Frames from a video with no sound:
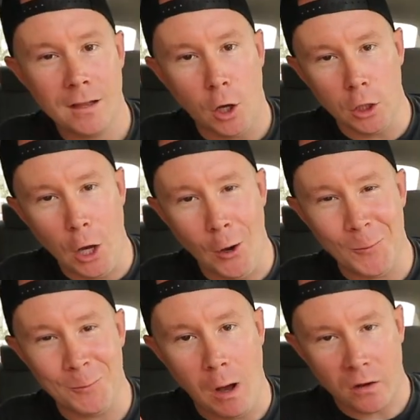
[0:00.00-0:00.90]

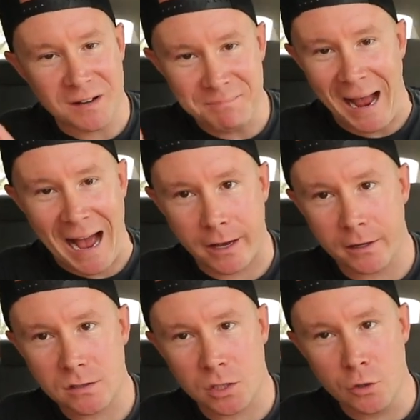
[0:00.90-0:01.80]
Hello, welcome
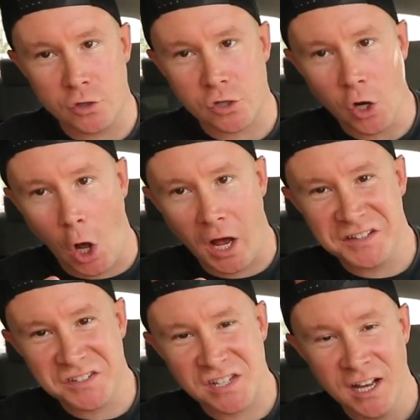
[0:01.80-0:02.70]
back to
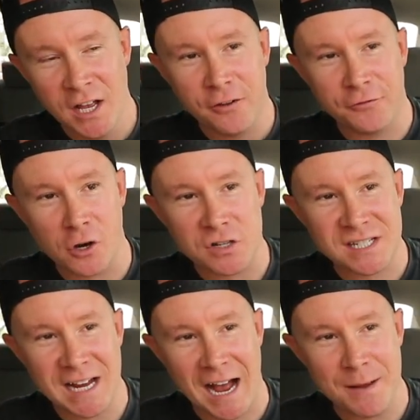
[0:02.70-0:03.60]
Sean's
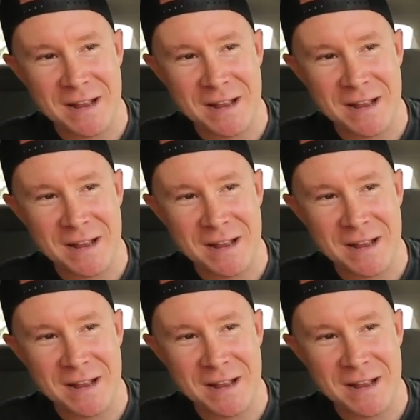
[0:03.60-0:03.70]
first time